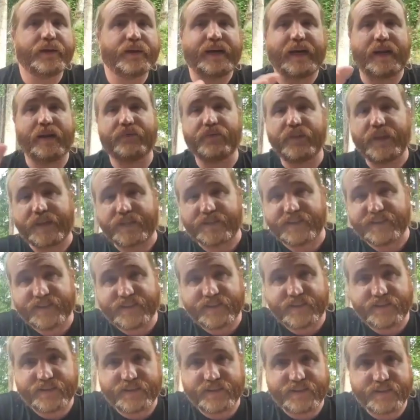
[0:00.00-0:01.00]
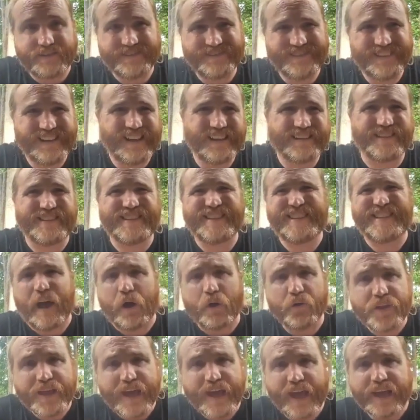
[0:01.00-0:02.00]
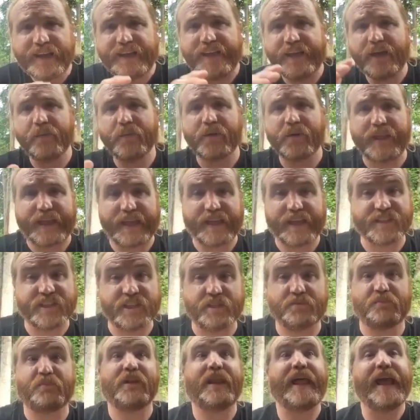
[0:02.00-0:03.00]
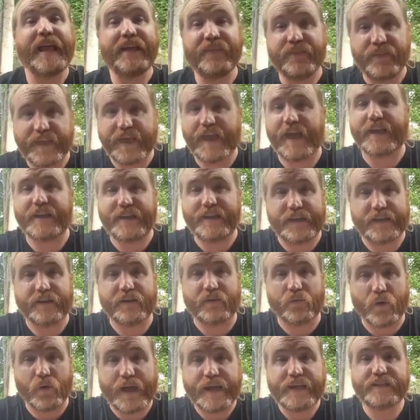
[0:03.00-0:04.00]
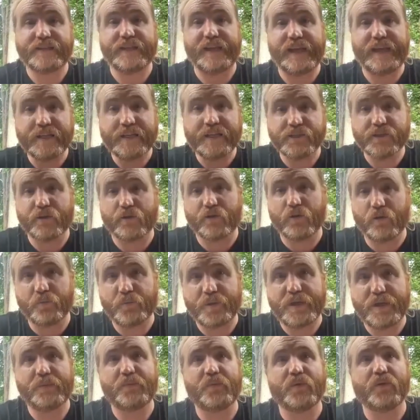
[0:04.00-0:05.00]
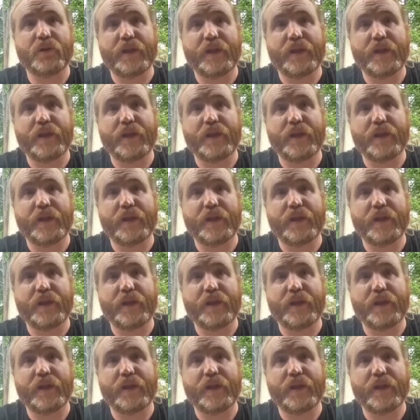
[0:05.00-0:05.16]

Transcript: kind of like not sell the idea, but like explain the idea, right, to internal people